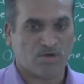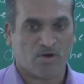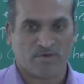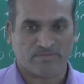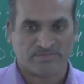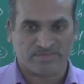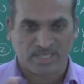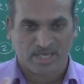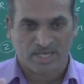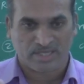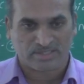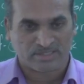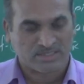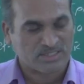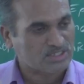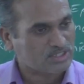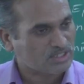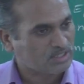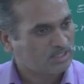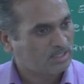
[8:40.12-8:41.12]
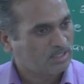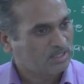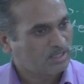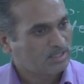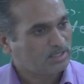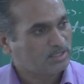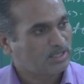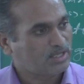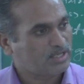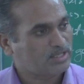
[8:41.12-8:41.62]
of that is
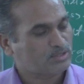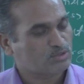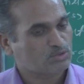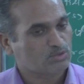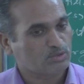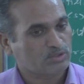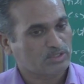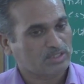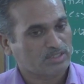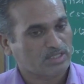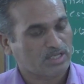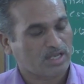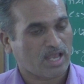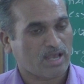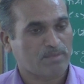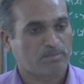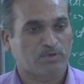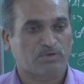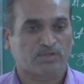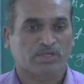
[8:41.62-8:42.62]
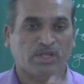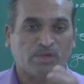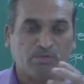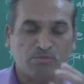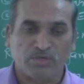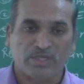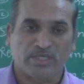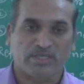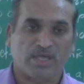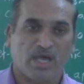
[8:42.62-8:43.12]
less. So in the laboratory
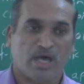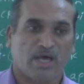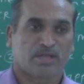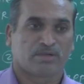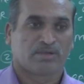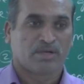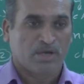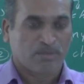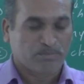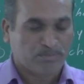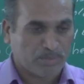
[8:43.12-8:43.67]
we can